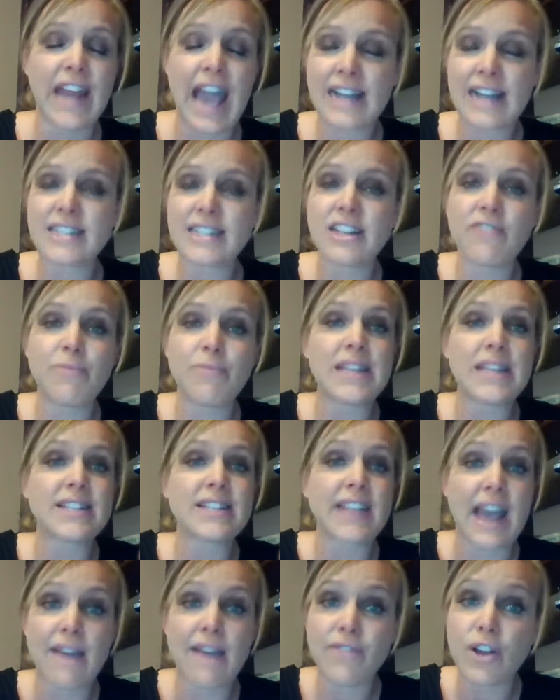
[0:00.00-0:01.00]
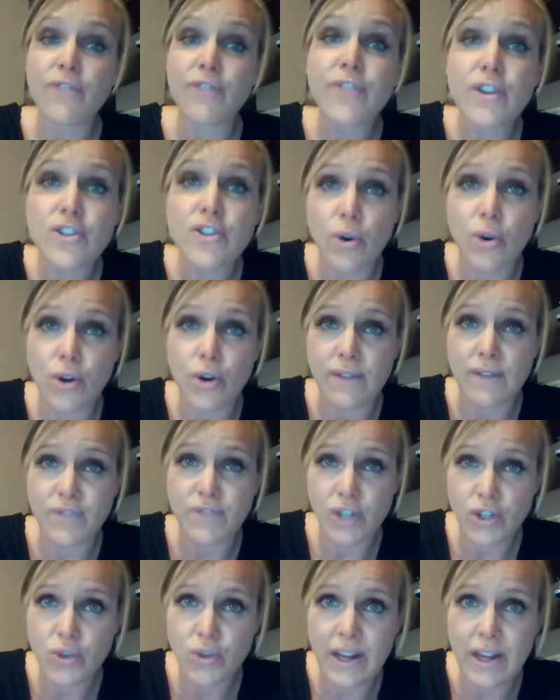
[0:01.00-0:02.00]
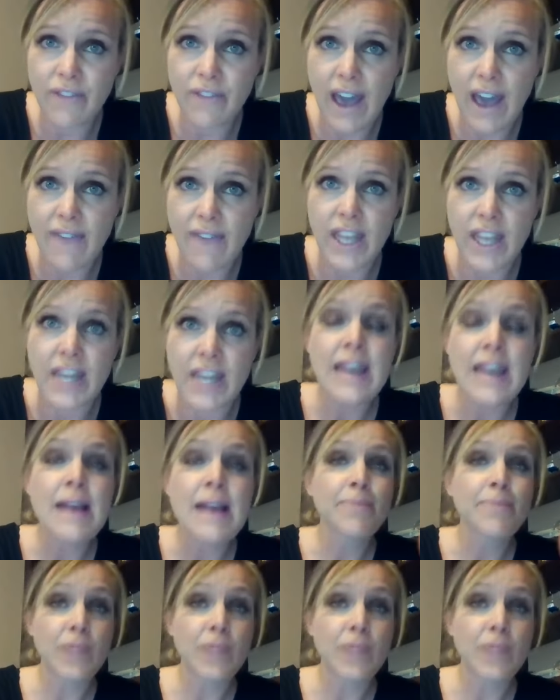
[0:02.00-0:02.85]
And active means they have their first order of 225 in.